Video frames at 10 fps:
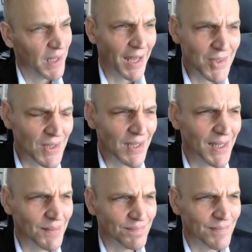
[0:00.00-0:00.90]
actually,
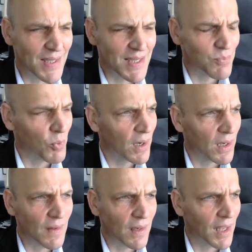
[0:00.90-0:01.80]
this work
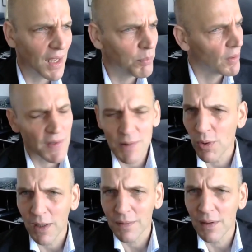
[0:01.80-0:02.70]
in the lab or this
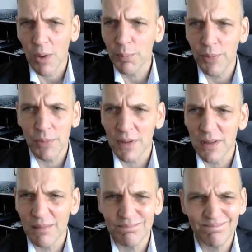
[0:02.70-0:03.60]
work at the computer,
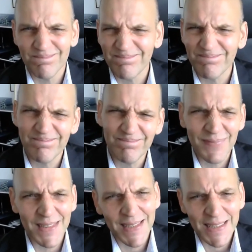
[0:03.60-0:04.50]
hmm,
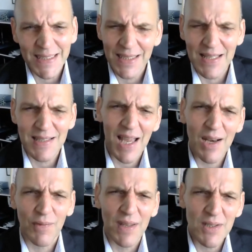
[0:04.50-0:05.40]
it's
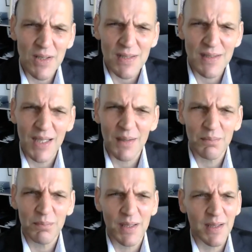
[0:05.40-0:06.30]
kind of
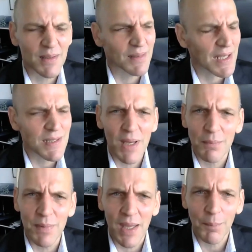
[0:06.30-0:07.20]
interesting, but it doesn't
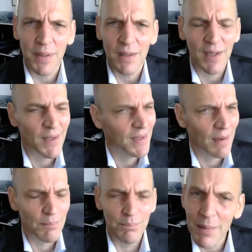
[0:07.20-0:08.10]
make me happy.
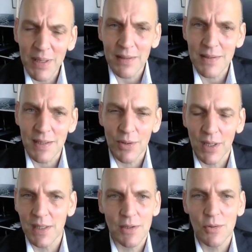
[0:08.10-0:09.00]
Maybe it's a good
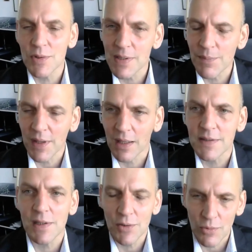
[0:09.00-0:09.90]
idea to do something
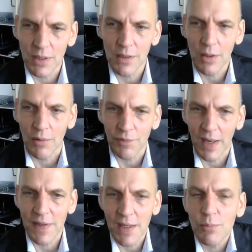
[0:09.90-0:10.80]
else that you really love.
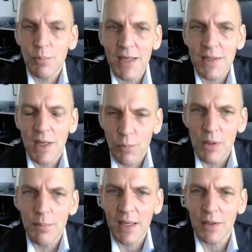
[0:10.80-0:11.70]
I think it makes it
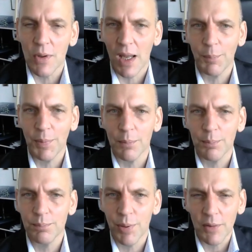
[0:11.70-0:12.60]
will make you a happier
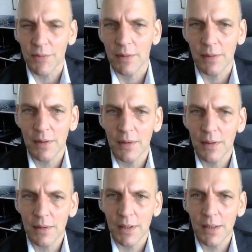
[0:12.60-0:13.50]
person,
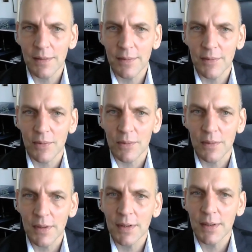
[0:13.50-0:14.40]
right? So
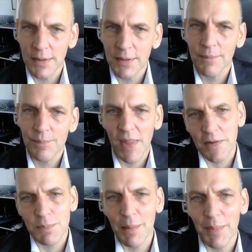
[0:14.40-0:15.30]

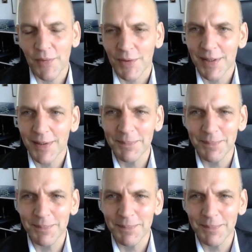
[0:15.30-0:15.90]
that's my message.